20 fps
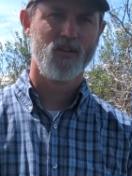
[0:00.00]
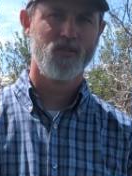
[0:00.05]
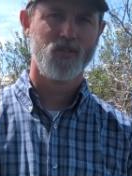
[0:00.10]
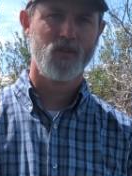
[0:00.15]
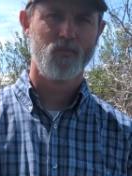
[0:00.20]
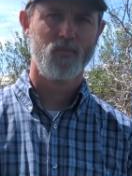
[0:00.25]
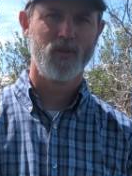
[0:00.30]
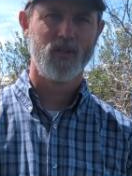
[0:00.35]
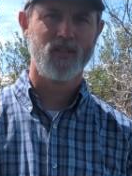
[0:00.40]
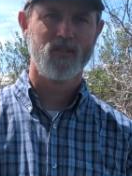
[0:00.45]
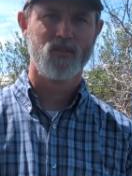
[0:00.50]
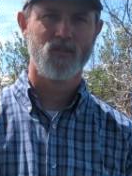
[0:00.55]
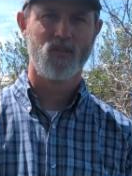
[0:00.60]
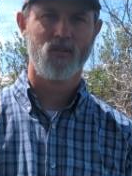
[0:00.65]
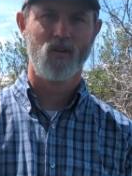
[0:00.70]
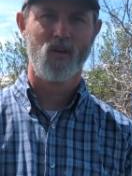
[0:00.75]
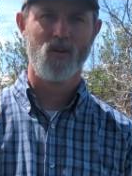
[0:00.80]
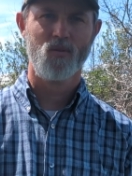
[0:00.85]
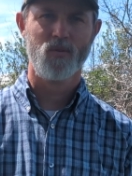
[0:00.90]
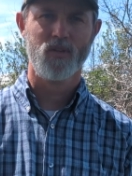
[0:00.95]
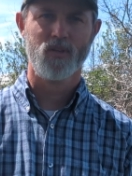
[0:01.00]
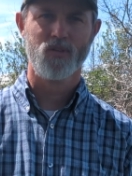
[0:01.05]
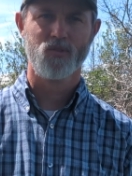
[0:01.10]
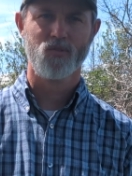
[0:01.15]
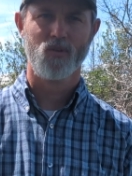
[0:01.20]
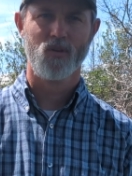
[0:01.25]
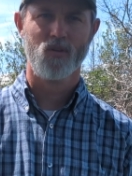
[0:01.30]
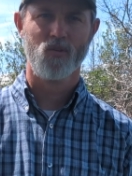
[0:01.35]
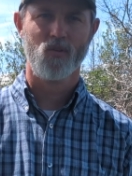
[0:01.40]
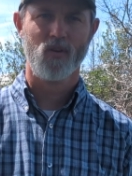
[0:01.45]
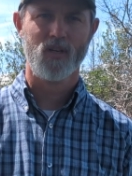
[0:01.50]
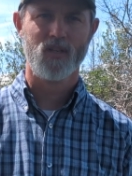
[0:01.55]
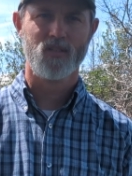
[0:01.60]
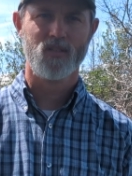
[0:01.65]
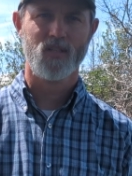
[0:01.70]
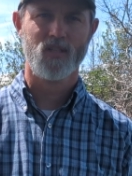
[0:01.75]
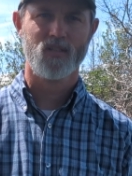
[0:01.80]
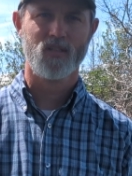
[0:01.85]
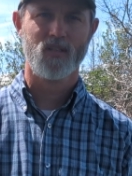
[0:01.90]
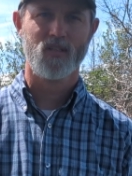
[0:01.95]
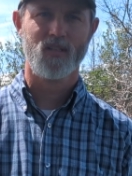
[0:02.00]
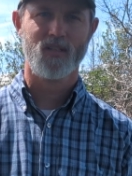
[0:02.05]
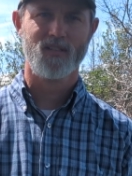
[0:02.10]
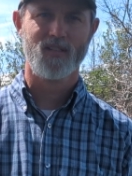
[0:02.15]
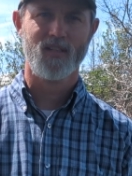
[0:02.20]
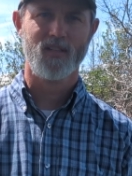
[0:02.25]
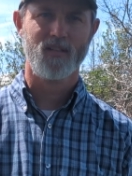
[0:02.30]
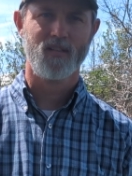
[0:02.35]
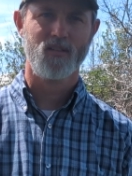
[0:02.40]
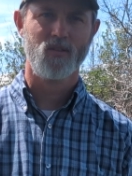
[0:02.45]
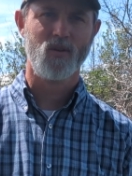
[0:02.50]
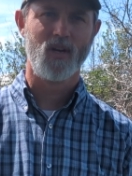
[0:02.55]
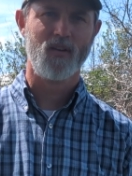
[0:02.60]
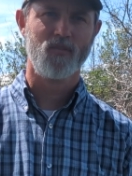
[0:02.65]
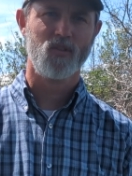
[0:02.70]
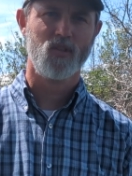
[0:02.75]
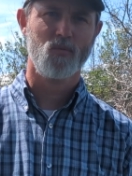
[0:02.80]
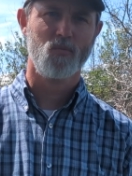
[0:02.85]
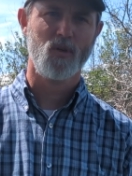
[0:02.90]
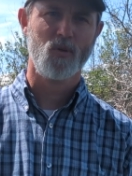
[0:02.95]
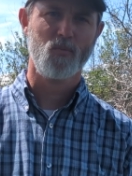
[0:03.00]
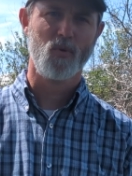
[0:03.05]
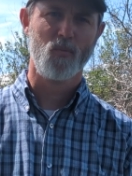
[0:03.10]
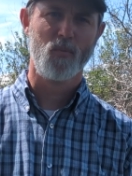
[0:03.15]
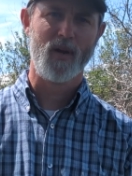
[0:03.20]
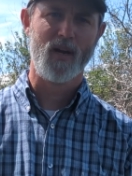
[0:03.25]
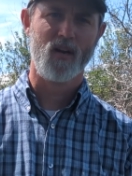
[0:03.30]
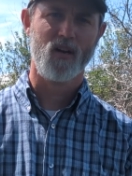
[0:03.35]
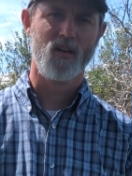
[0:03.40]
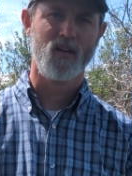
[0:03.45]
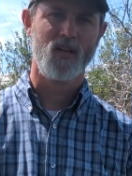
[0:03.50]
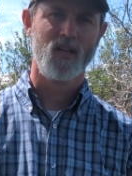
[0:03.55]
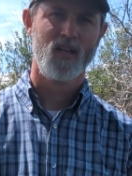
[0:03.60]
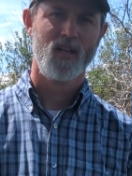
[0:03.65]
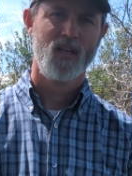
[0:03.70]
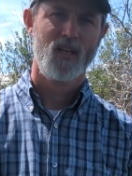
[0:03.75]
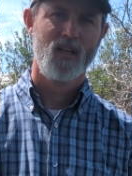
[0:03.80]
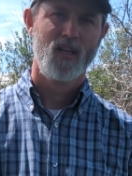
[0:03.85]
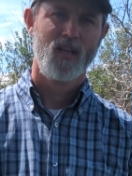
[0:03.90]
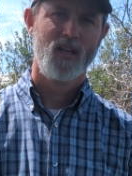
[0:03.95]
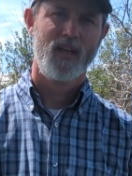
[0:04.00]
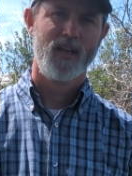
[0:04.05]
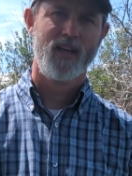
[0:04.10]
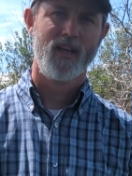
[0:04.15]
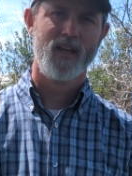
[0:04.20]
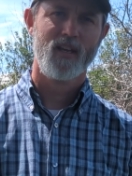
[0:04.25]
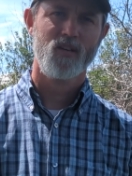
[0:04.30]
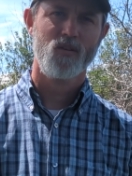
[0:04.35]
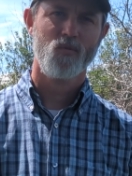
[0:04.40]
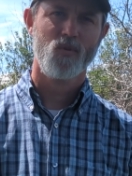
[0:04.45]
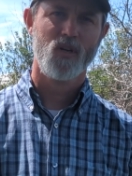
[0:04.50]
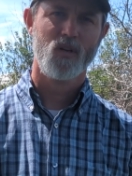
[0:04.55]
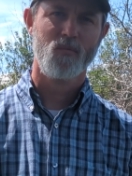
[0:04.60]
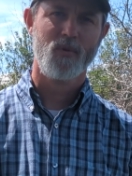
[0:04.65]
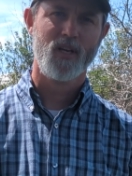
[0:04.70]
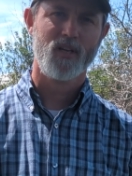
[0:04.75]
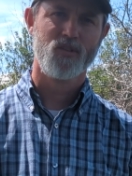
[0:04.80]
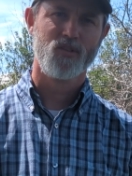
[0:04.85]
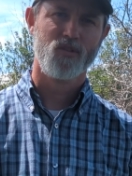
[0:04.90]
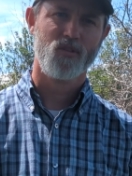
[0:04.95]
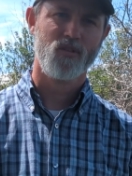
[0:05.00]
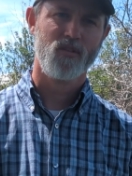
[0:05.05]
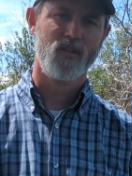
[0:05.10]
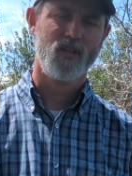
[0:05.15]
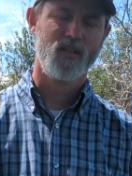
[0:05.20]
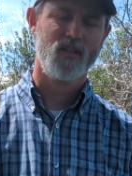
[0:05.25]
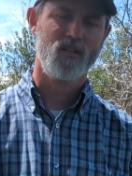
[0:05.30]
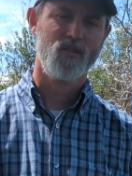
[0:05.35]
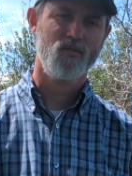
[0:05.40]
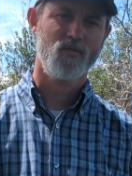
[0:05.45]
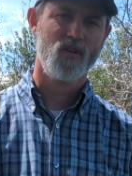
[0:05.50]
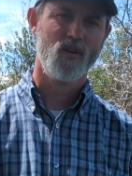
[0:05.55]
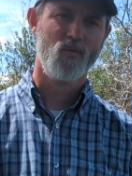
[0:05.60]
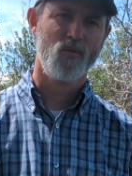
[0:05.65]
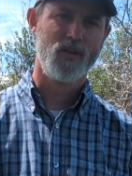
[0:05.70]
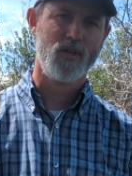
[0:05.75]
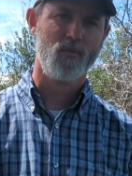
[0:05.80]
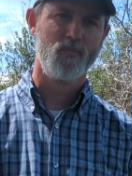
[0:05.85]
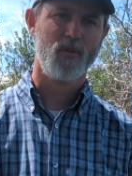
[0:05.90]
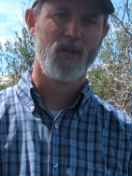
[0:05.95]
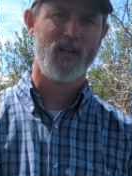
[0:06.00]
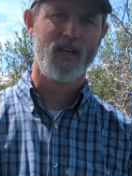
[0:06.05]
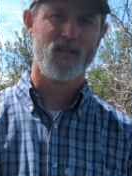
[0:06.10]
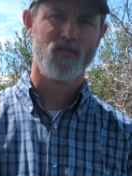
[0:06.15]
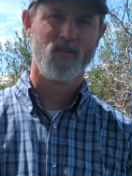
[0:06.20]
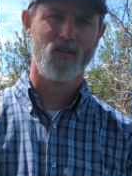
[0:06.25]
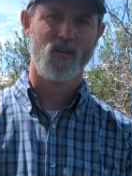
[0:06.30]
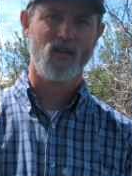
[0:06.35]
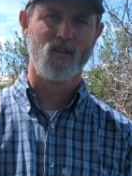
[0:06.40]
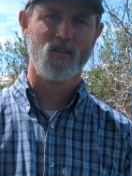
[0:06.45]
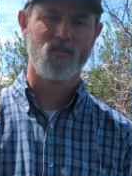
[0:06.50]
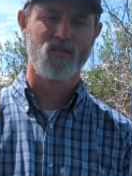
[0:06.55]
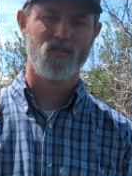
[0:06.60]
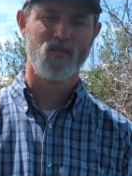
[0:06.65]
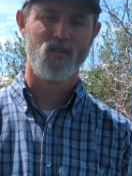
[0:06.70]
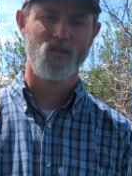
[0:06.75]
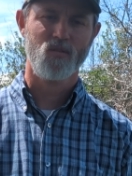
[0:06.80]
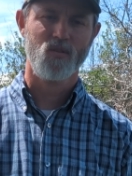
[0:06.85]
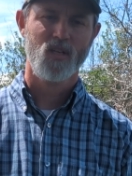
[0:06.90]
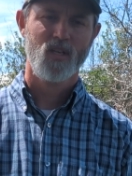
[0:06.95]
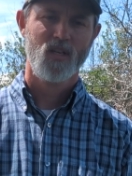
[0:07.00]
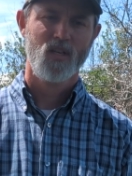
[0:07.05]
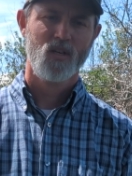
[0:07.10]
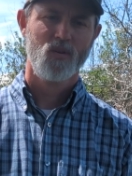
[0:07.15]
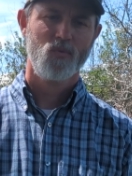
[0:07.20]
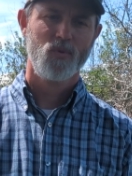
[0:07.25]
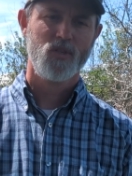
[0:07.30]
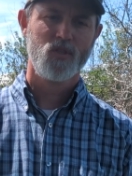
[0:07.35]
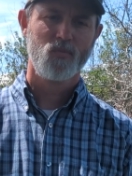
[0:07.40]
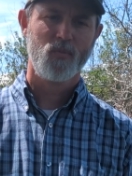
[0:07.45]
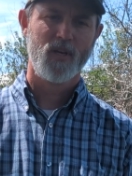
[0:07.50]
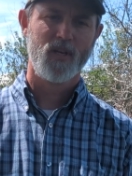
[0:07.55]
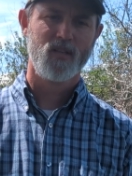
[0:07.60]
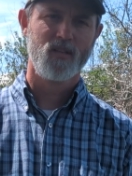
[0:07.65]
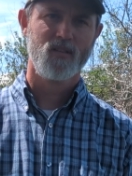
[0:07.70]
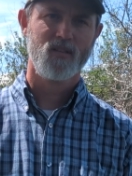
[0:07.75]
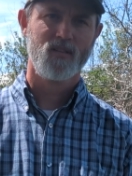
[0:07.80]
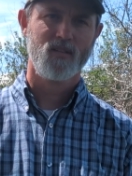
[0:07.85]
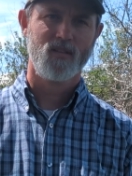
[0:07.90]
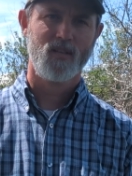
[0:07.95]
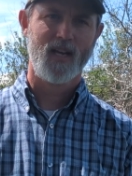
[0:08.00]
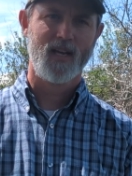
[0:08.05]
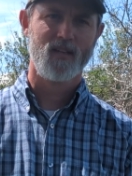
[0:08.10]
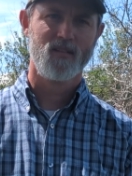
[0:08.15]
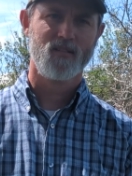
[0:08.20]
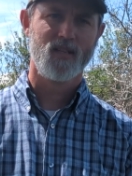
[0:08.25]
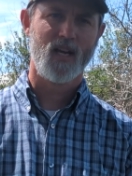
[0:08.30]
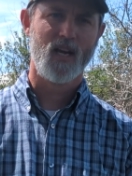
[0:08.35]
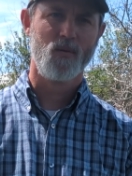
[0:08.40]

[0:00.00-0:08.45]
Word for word: place to grow with a short growing season, it, it, you have to be prepared, and you want to make sure that you know what your plans are. And so we spend that time in